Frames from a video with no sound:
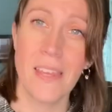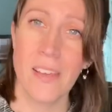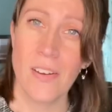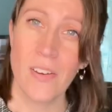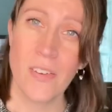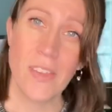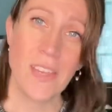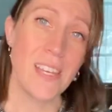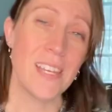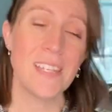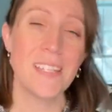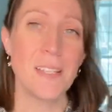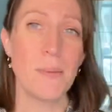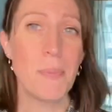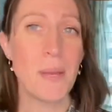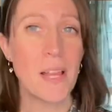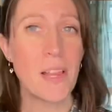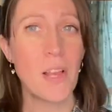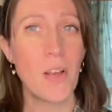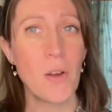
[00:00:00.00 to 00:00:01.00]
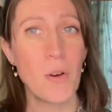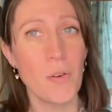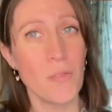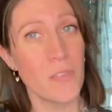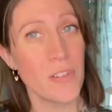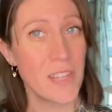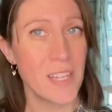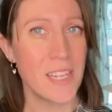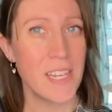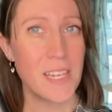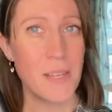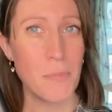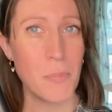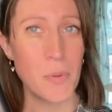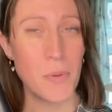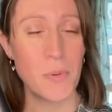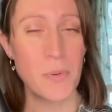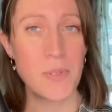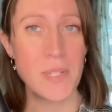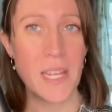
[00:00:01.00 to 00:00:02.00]
are the Isabella over the knee
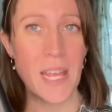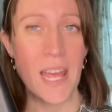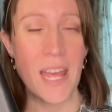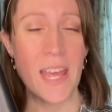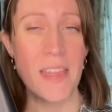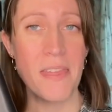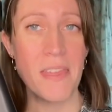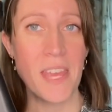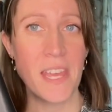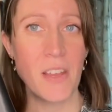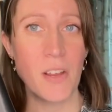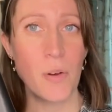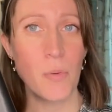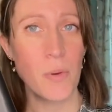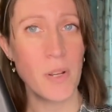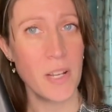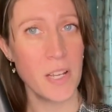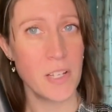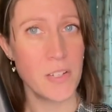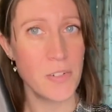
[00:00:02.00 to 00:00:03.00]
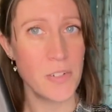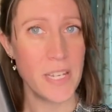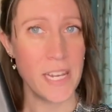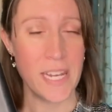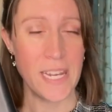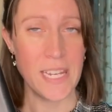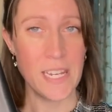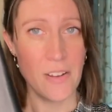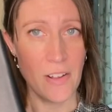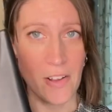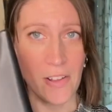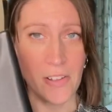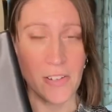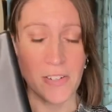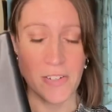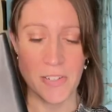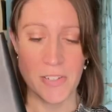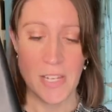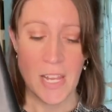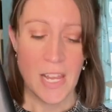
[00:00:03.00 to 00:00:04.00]
boot, and they are
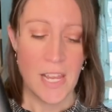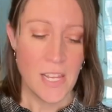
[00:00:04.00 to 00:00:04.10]
$180.